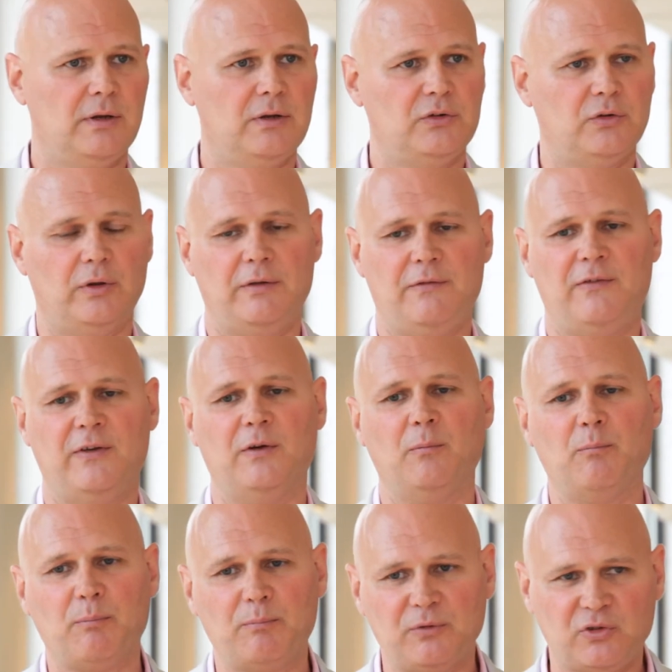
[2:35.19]
so they feel
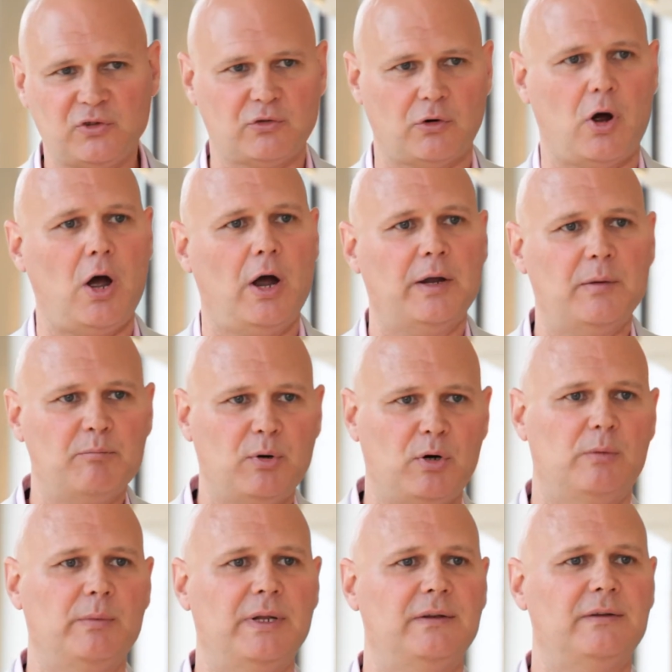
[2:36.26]
strong and
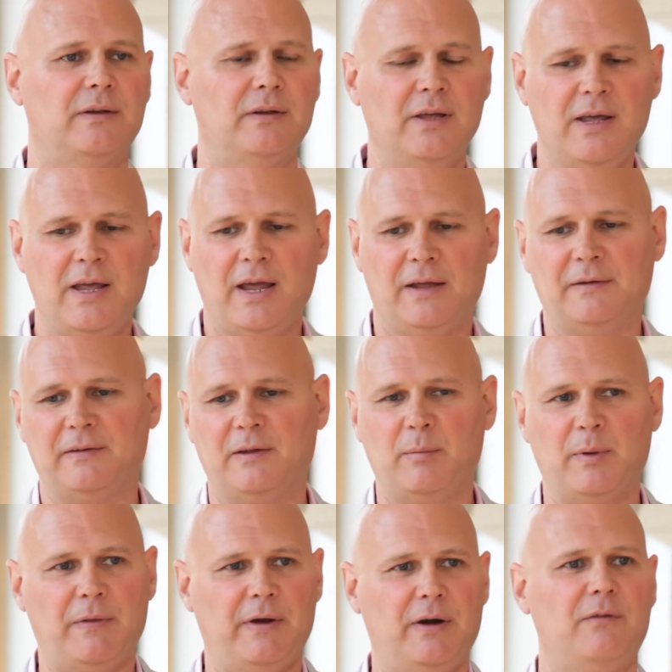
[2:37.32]
permanent and that they've
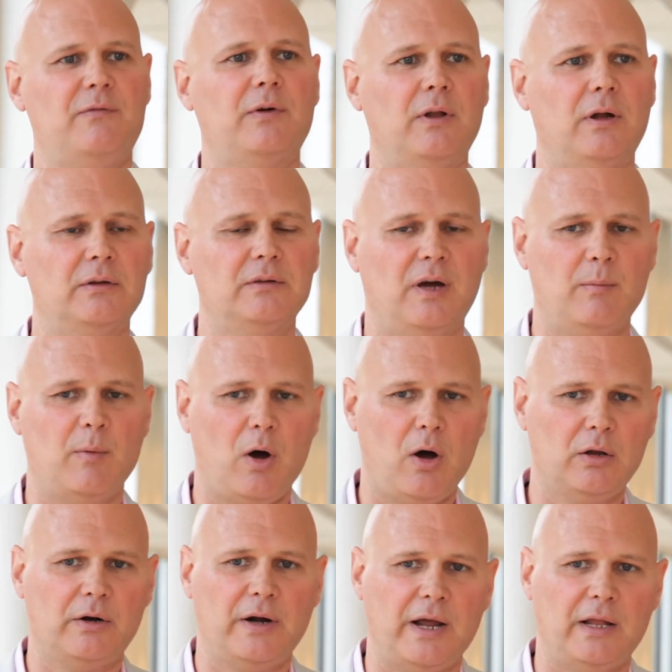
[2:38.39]
been there for a long time.
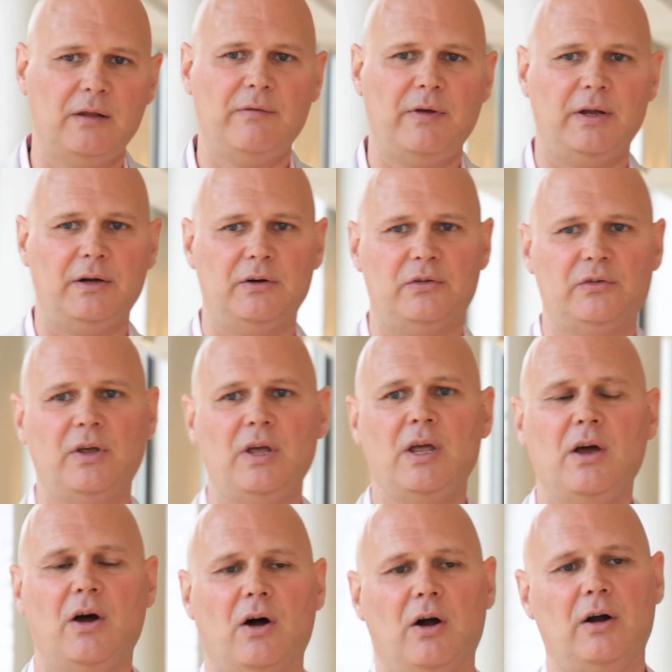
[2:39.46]
All our elevators
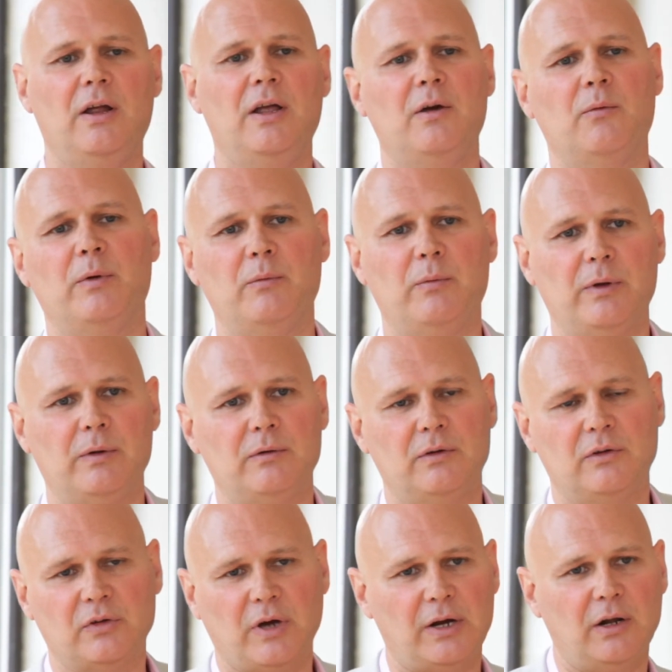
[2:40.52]
we
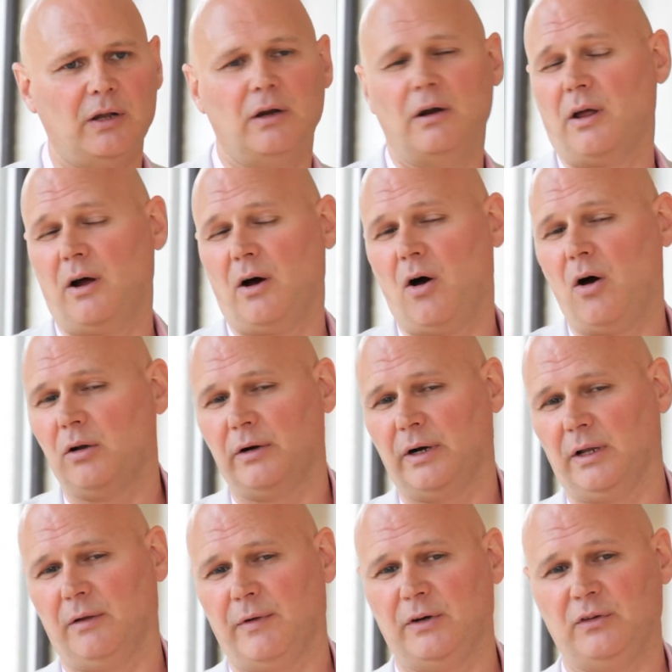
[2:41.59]
design all our
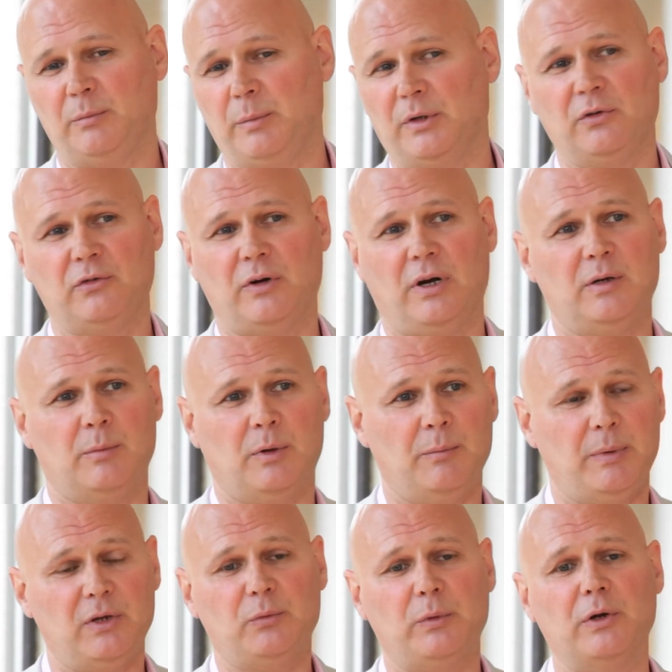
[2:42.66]
elevators to be indestructible,
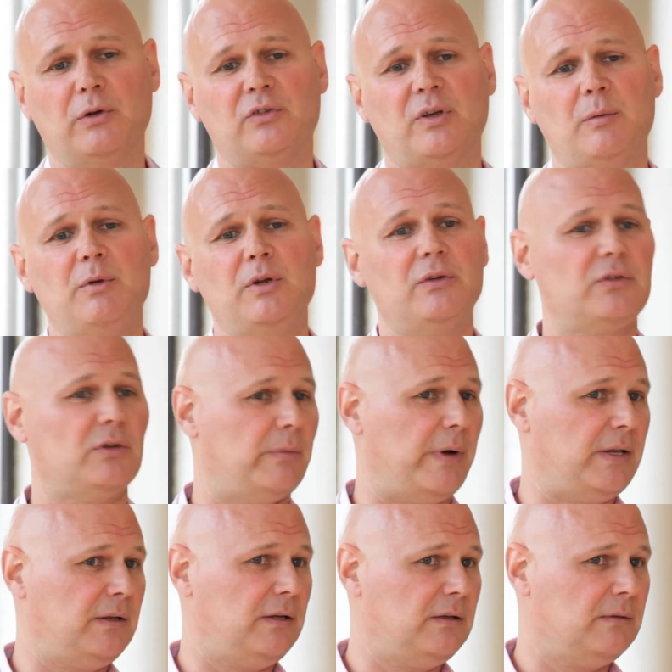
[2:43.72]
because we know some units are
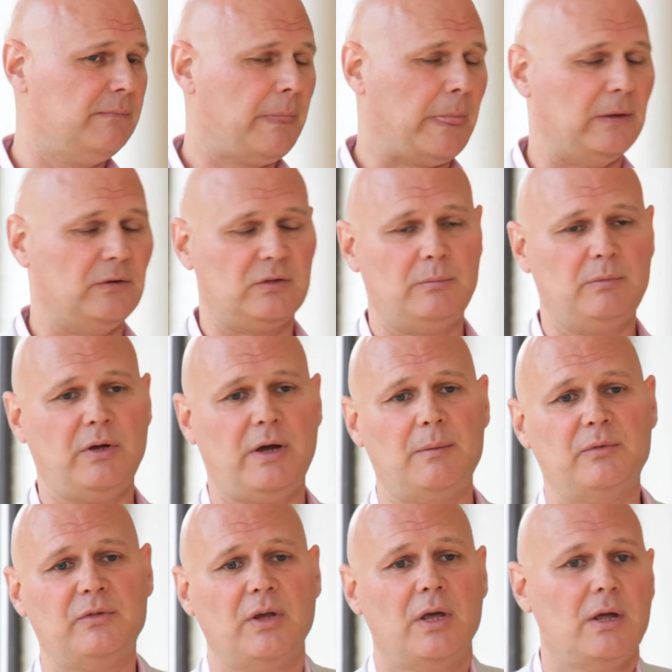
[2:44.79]
rented and
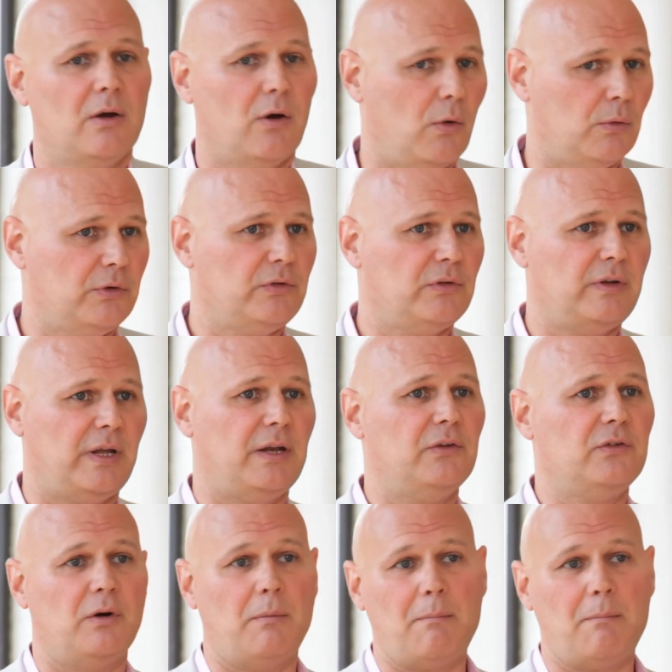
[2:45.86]
sometimes owners and tenants are